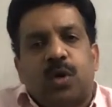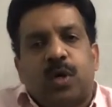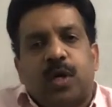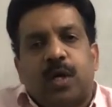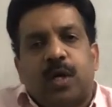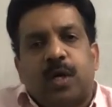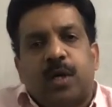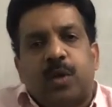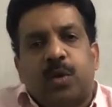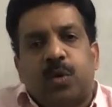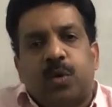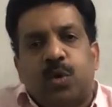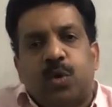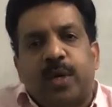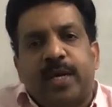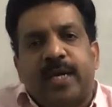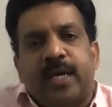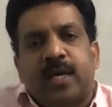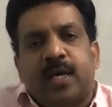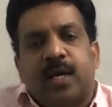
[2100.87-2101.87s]
Uh, you
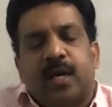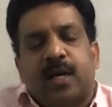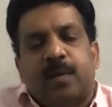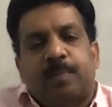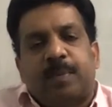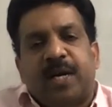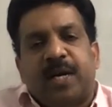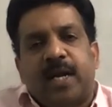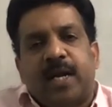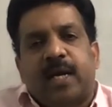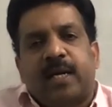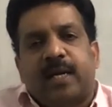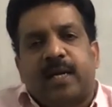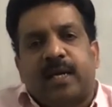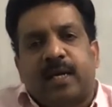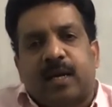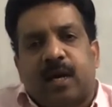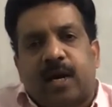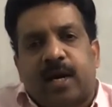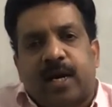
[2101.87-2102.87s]
doing uh,
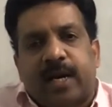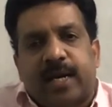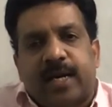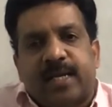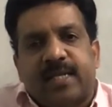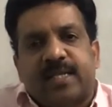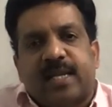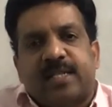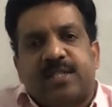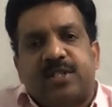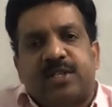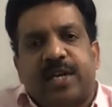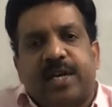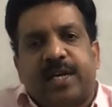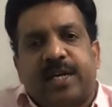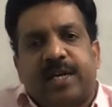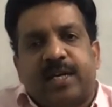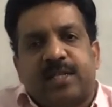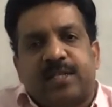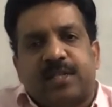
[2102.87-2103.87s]
pediatric RIRS as
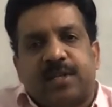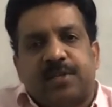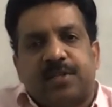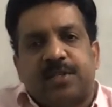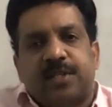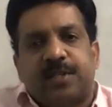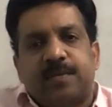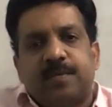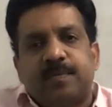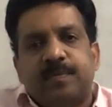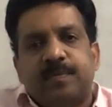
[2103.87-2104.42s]
daycare surgery?